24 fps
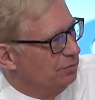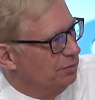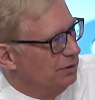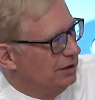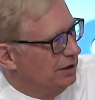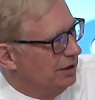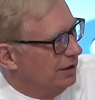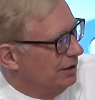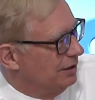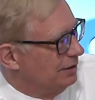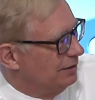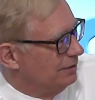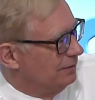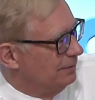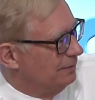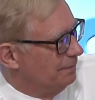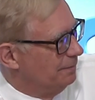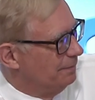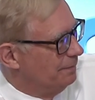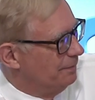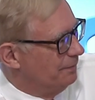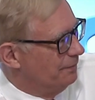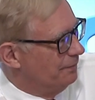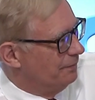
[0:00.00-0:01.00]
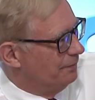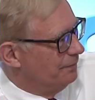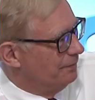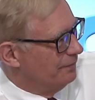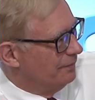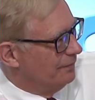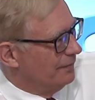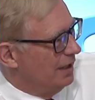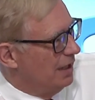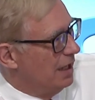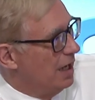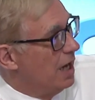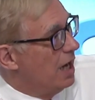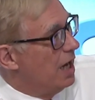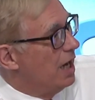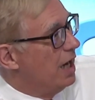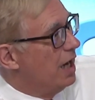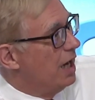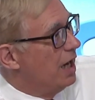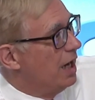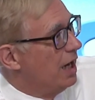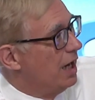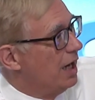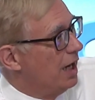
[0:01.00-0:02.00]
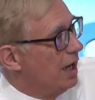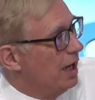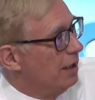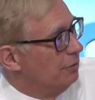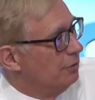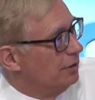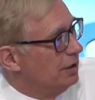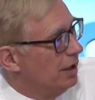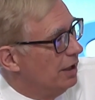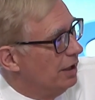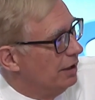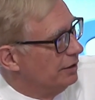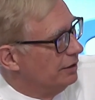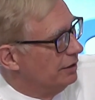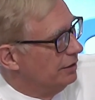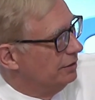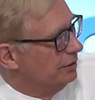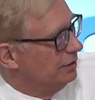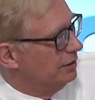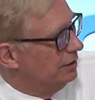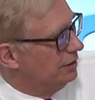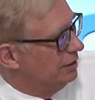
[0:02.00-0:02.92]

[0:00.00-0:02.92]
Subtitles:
beyond? I would argue